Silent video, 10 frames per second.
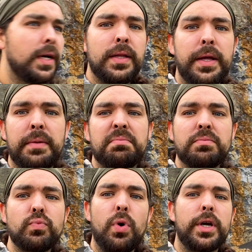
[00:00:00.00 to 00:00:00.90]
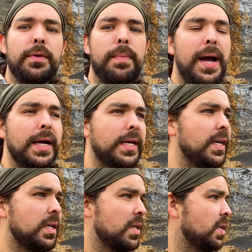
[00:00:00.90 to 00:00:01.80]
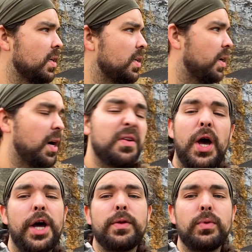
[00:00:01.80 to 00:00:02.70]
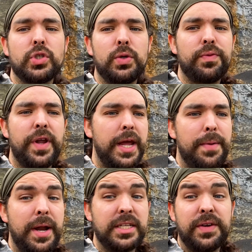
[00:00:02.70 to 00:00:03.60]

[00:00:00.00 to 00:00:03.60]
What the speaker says: Then walking back, you know, I've not had much luck with any ammonites.